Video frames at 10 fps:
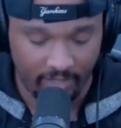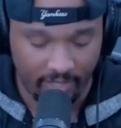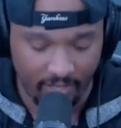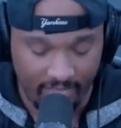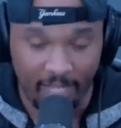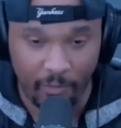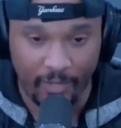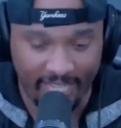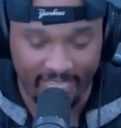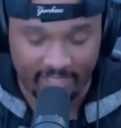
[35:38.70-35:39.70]
Then
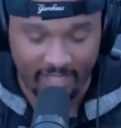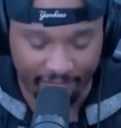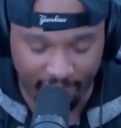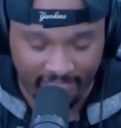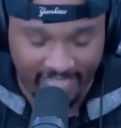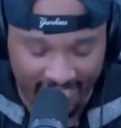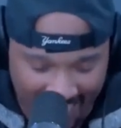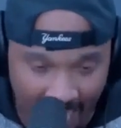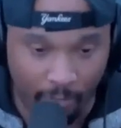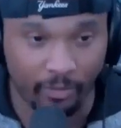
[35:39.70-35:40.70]
we get to the fucking
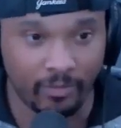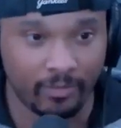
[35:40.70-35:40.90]
cowl.